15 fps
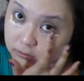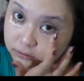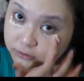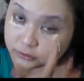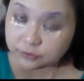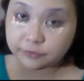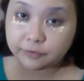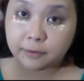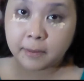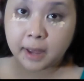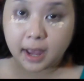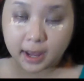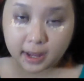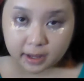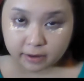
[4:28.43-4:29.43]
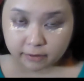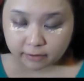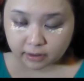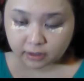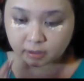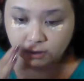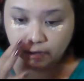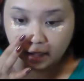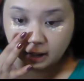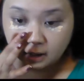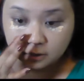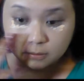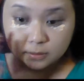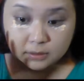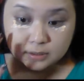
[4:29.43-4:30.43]
So for my eye area, I
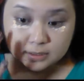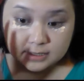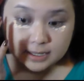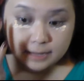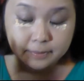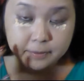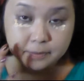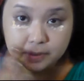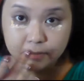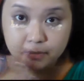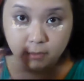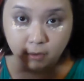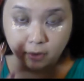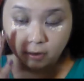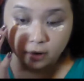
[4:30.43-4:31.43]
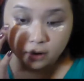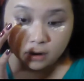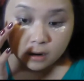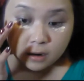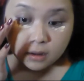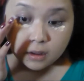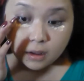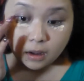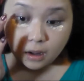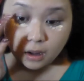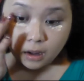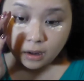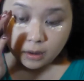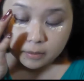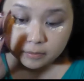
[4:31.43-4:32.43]
will dab a bit more
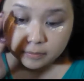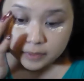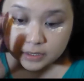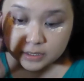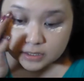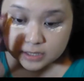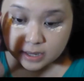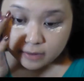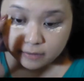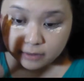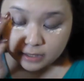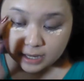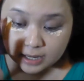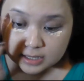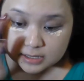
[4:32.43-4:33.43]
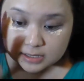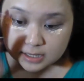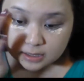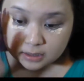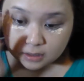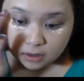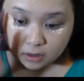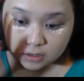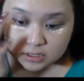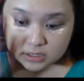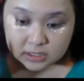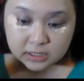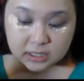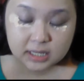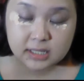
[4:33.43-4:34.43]
because I realized that
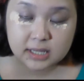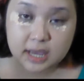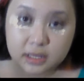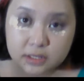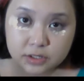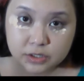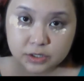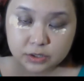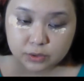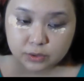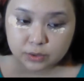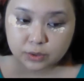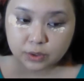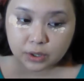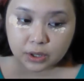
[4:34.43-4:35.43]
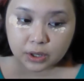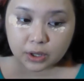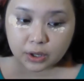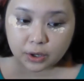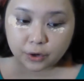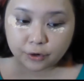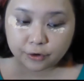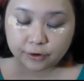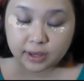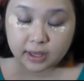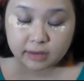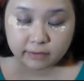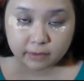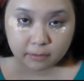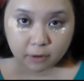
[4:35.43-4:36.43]
concealer tends to create
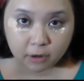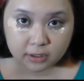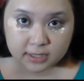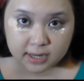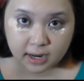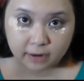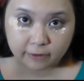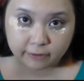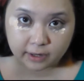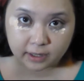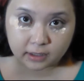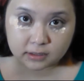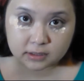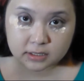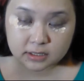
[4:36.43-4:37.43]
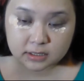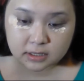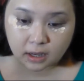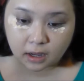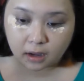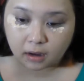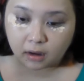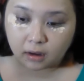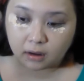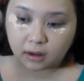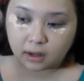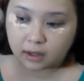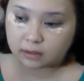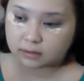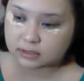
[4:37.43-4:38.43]
even more dark rings
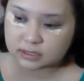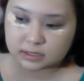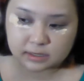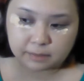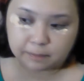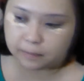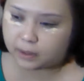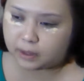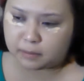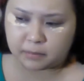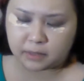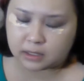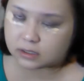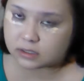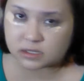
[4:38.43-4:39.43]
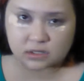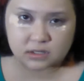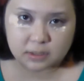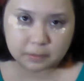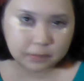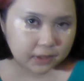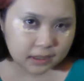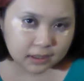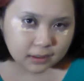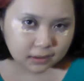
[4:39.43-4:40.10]
as the pigments or something